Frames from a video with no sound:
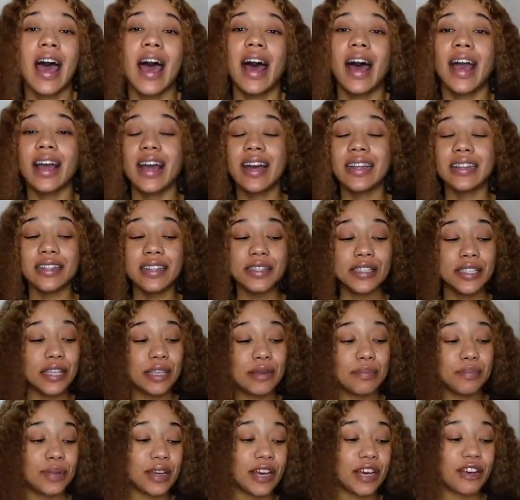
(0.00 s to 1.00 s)
I got this
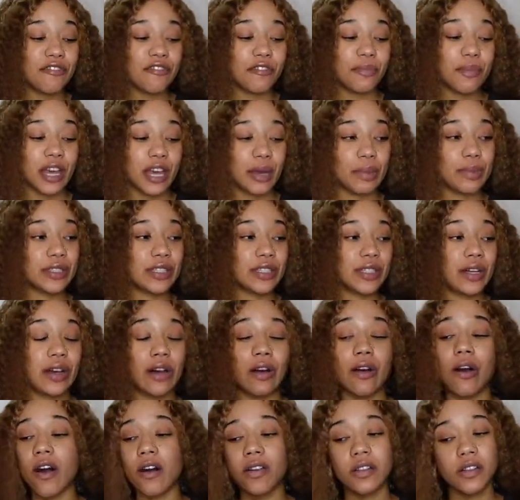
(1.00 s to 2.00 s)
heating pad from
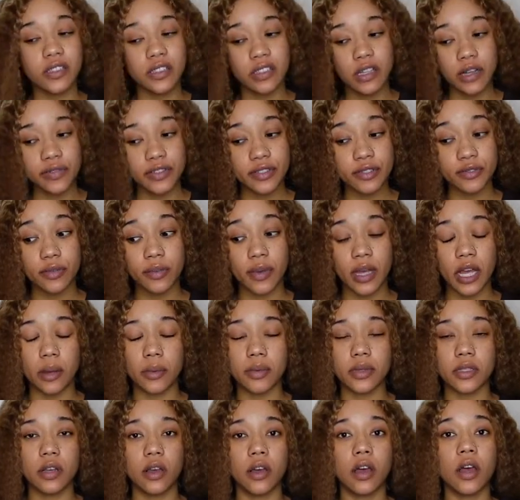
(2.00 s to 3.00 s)
Amazon. All this stuff is from
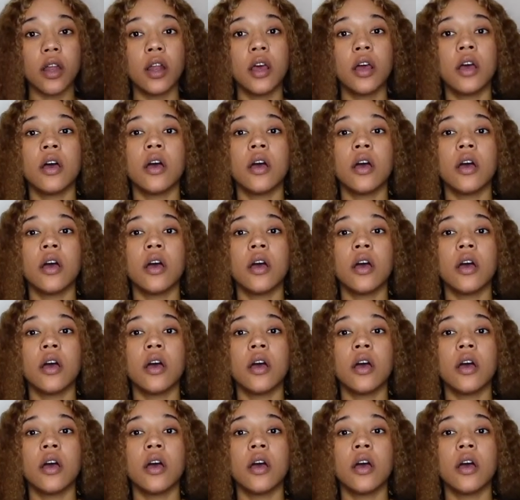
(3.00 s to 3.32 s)
Amazon.